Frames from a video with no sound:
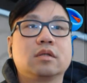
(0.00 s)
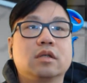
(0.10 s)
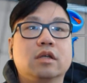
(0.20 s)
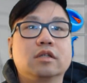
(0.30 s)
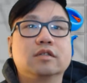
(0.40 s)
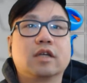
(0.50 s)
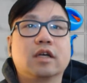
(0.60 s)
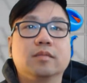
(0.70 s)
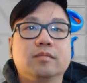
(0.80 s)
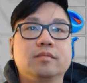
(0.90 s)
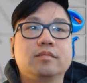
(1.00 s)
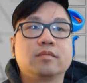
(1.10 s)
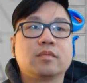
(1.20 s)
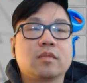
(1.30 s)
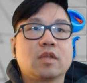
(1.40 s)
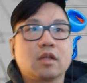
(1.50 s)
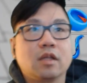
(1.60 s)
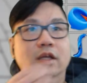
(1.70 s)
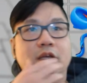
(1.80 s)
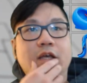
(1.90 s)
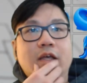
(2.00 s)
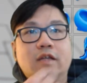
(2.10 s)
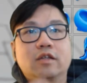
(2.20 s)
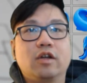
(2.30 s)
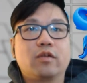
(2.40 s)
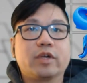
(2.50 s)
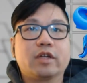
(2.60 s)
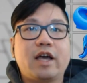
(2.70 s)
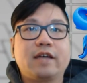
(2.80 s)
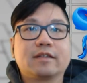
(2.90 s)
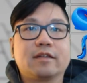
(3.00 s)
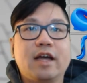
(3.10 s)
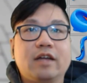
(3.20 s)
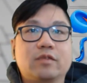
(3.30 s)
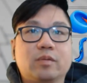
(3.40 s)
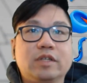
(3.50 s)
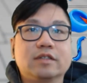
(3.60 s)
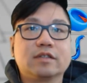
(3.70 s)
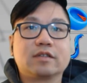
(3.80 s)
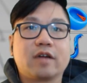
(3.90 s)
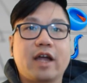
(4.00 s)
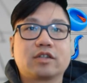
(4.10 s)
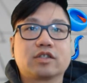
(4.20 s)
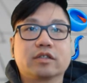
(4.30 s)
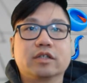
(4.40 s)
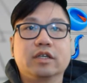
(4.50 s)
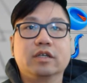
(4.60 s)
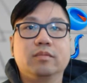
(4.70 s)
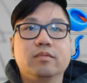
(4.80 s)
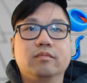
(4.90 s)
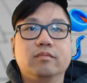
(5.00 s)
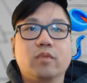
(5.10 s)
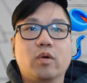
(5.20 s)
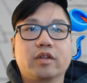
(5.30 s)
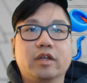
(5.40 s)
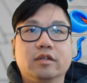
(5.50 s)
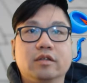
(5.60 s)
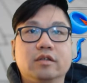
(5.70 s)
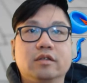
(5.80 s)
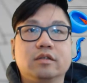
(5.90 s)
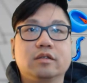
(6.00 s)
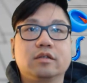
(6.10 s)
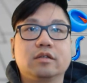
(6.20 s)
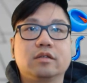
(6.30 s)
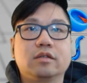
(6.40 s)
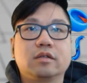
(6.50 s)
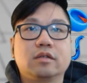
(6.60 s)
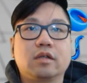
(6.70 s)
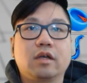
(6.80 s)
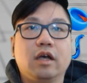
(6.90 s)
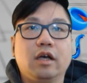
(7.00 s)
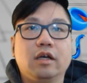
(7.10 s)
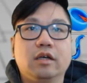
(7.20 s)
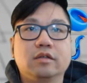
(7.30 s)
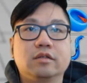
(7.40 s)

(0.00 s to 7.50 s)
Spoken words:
Is you don't realize a lot of your pieces are actually more than the